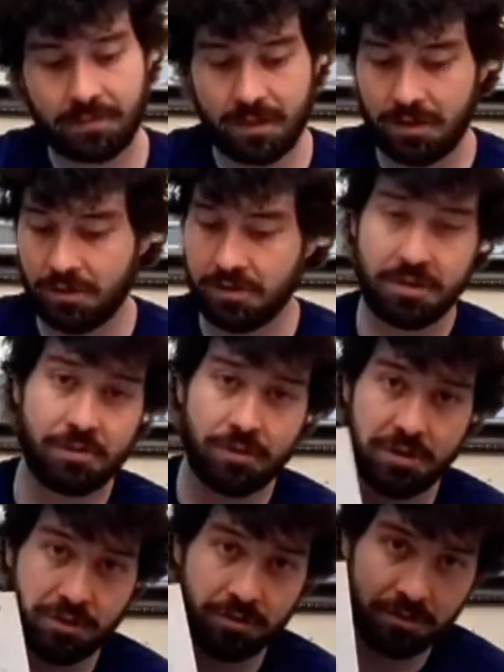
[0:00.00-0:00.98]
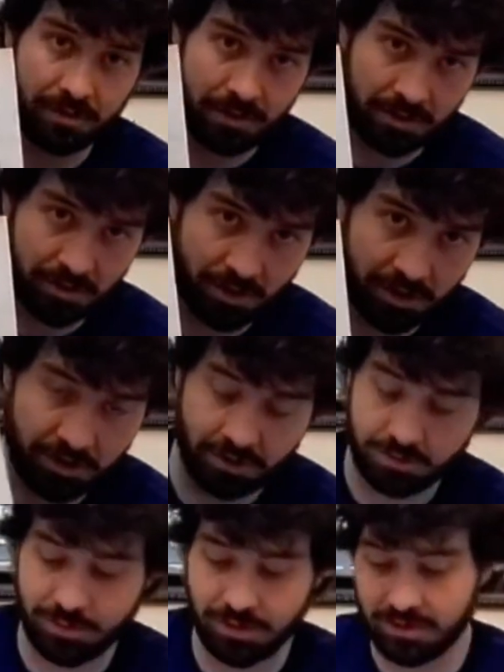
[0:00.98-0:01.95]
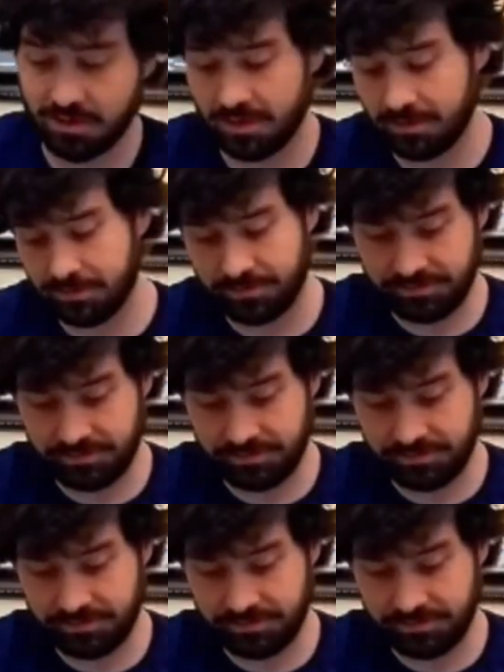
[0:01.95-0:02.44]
Here's the original instructional booklet.